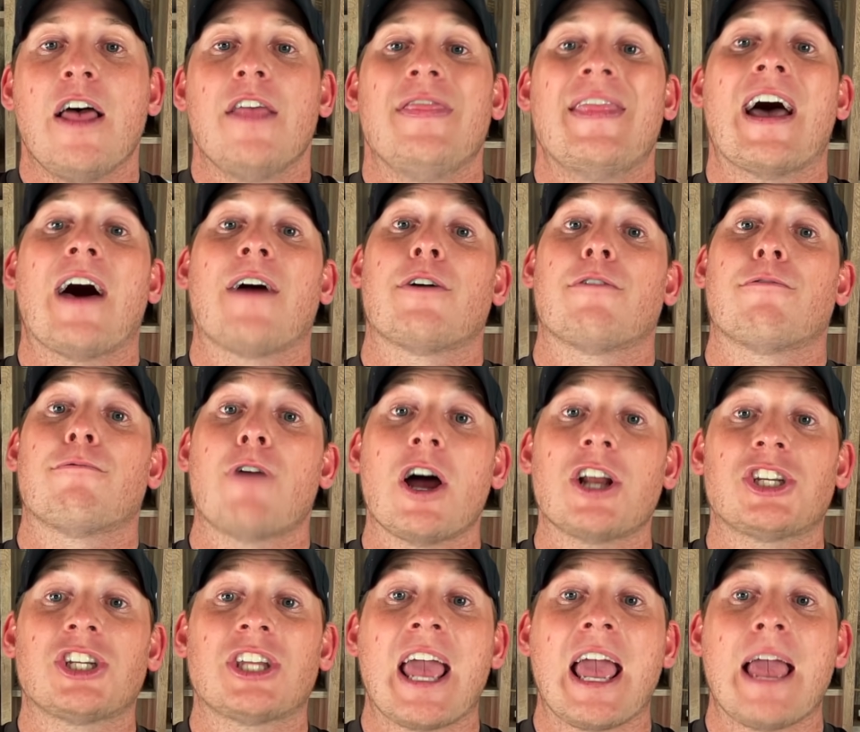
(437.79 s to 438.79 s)
Now, the
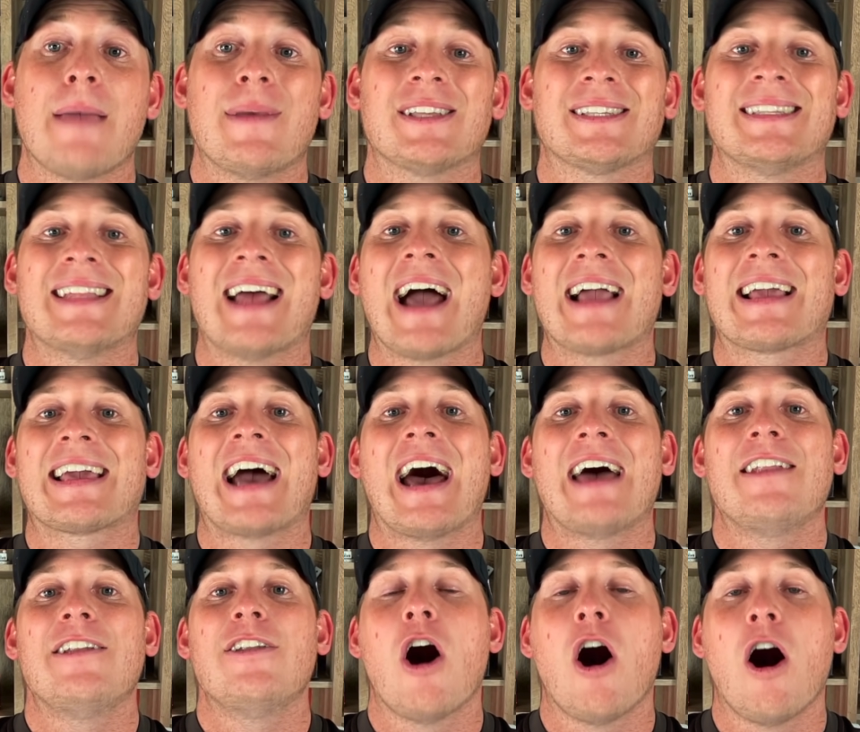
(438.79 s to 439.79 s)
rush game has not
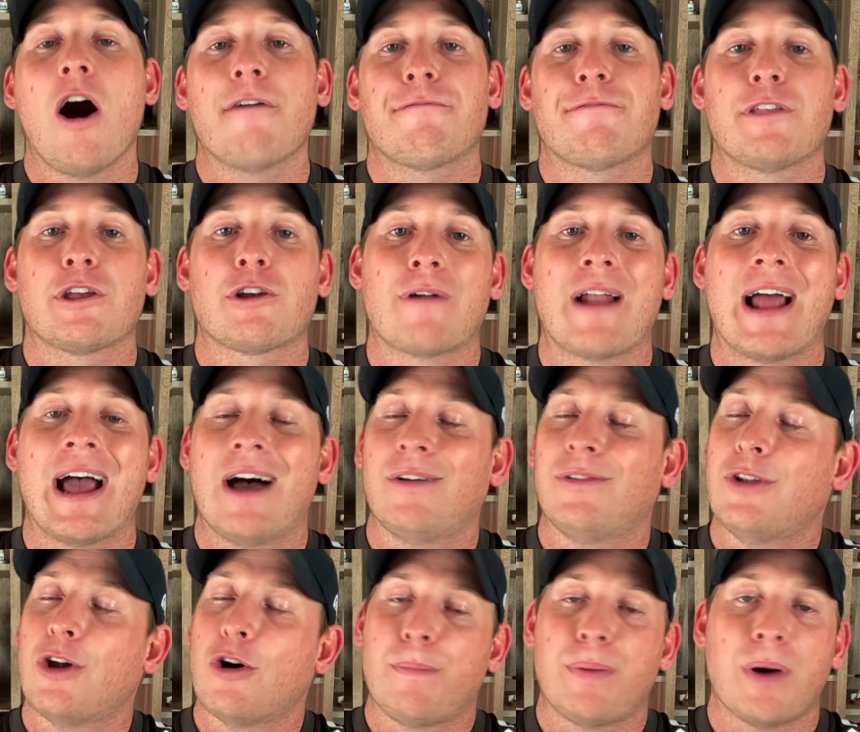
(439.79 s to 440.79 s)
gotten off the ground,
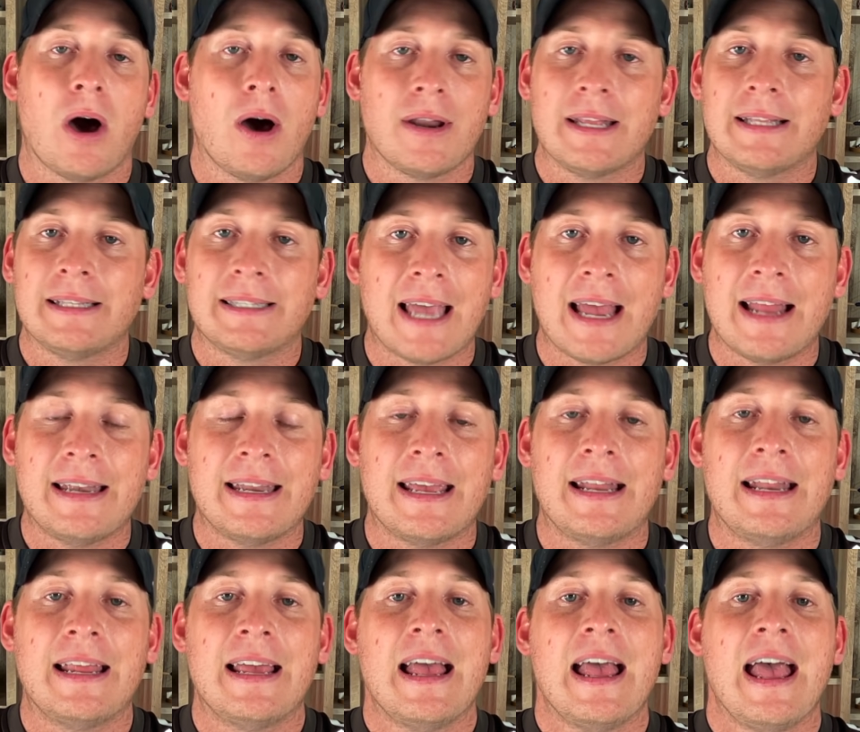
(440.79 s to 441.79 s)
no pun
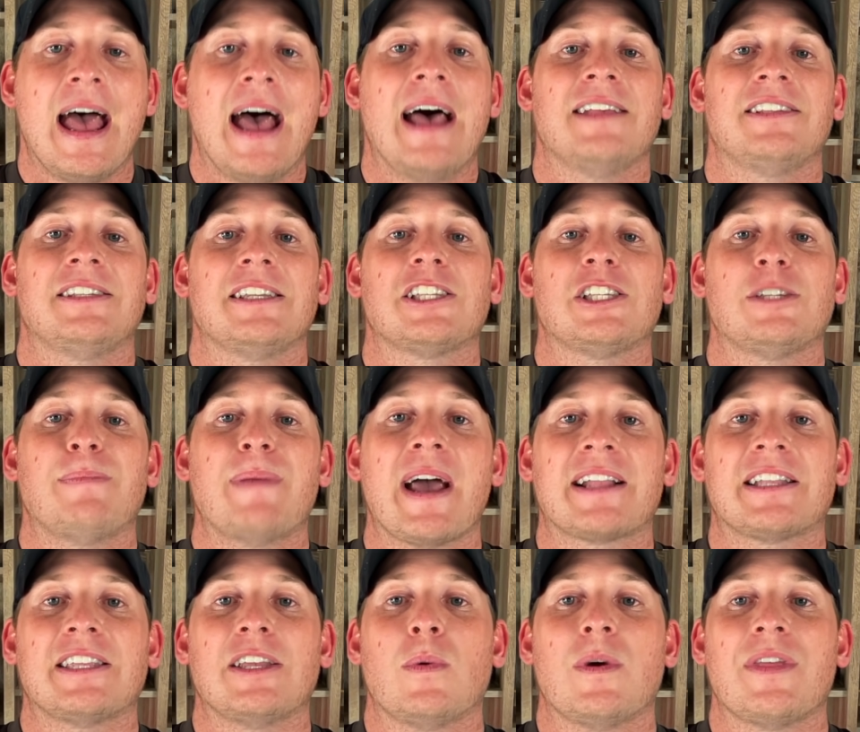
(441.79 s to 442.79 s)
intended, as
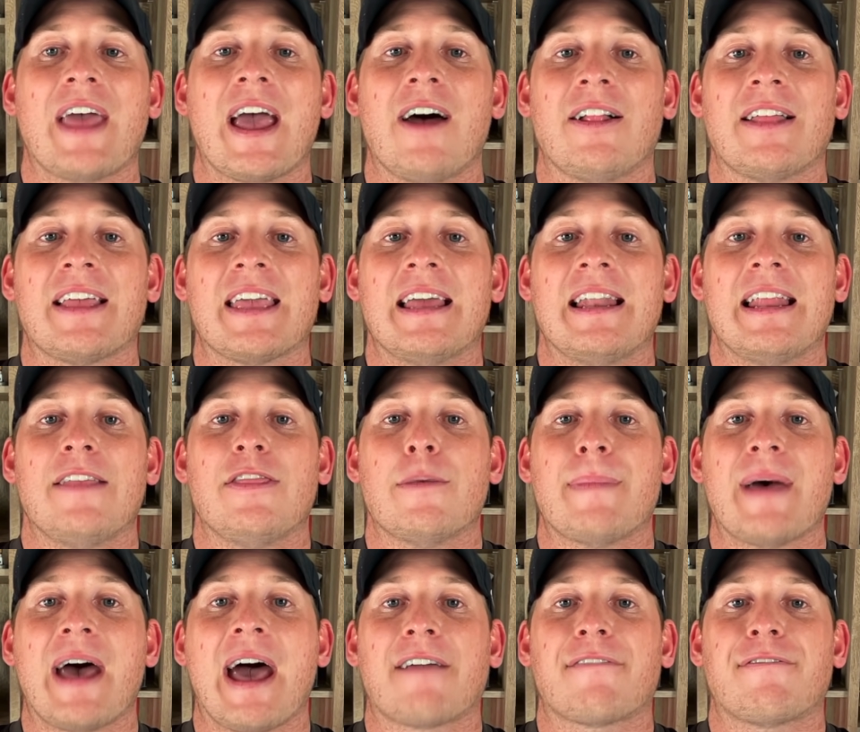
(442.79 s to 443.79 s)
expected with Elliott in the
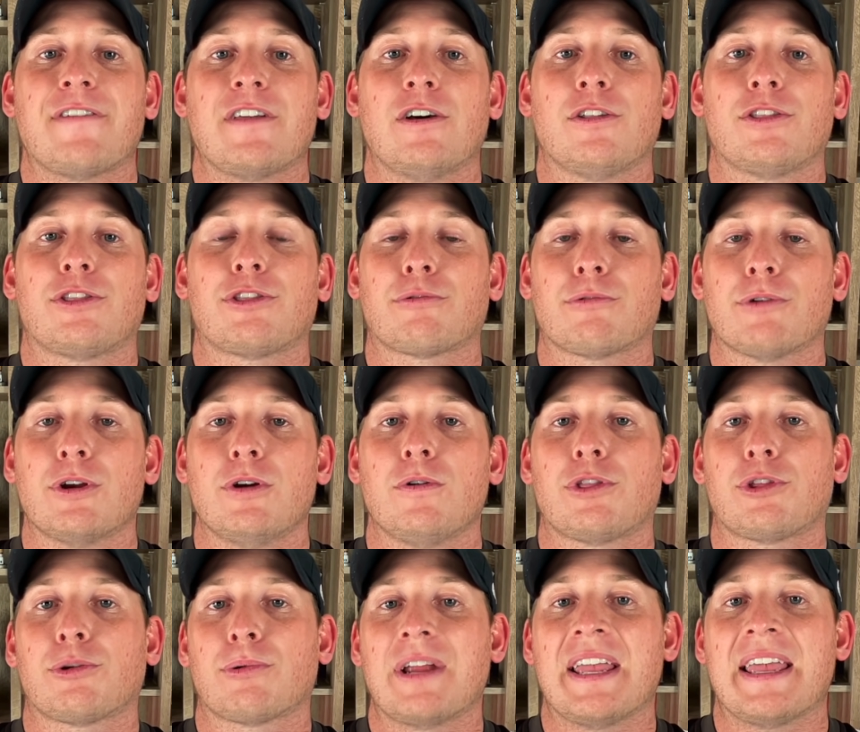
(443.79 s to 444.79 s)
backfield through
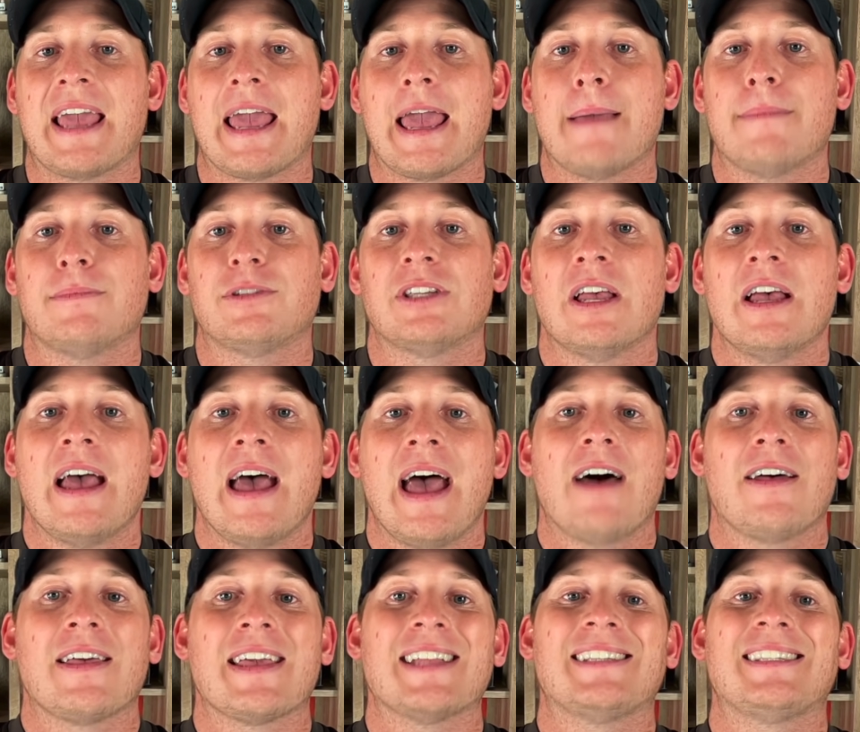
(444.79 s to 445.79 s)
three games.
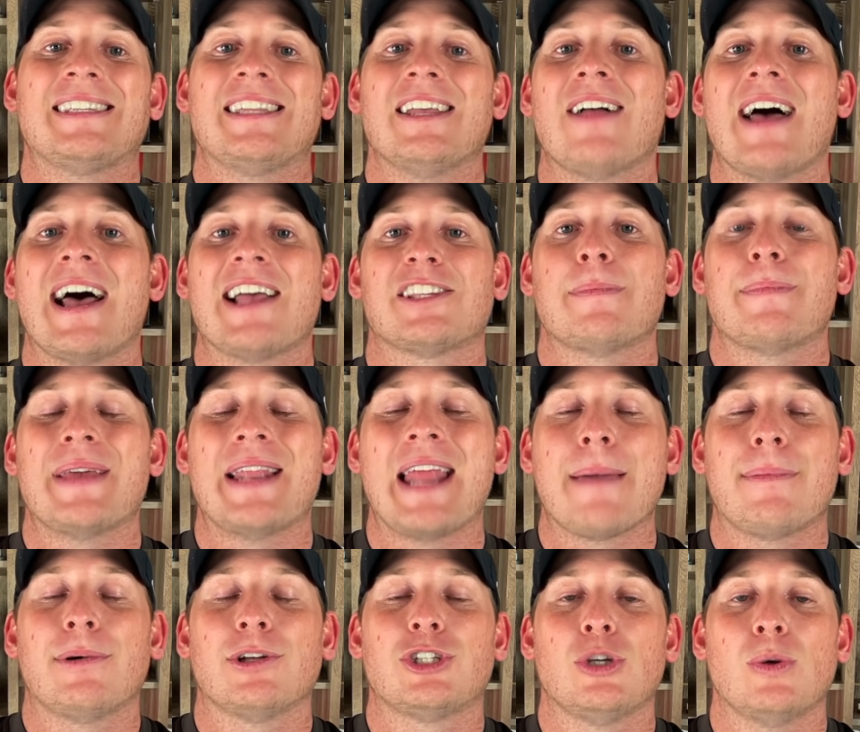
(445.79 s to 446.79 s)
Elliott still hasn't been
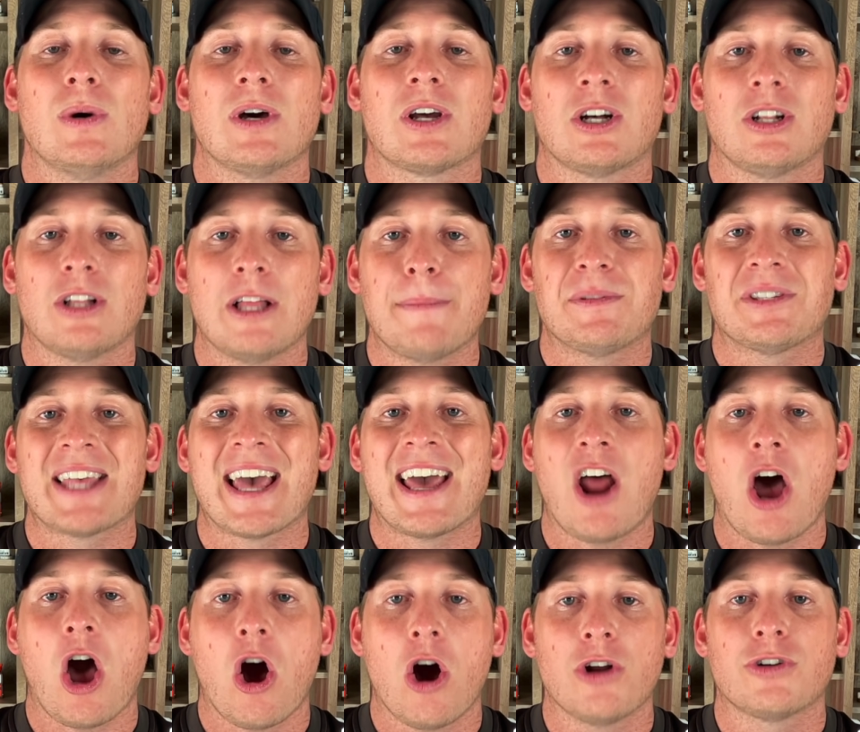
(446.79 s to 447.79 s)
able to eclipse that
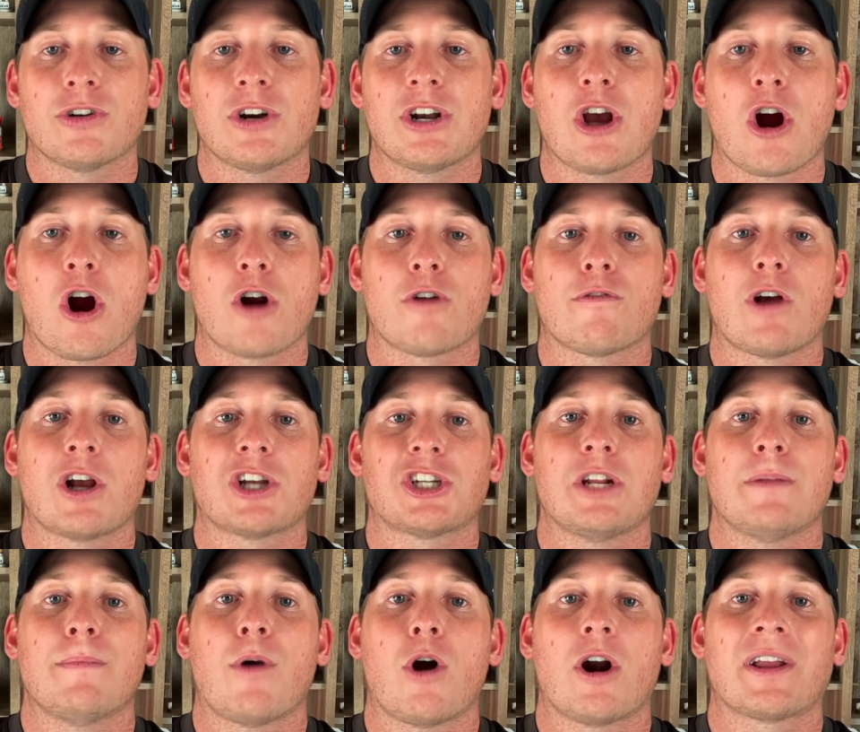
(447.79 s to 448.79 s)
100 yard
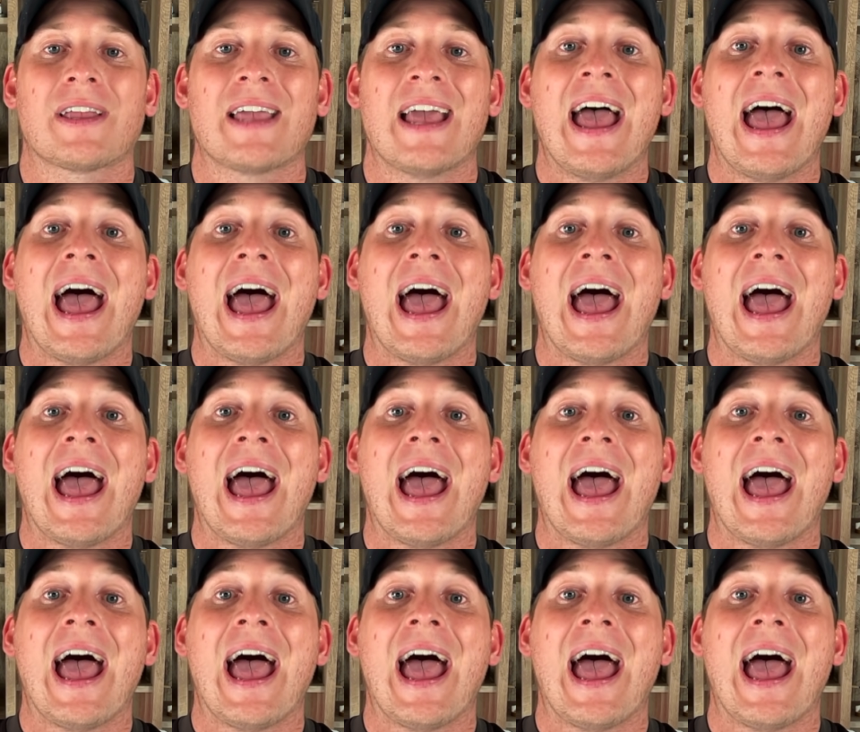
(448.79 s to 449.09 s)
rushing mark.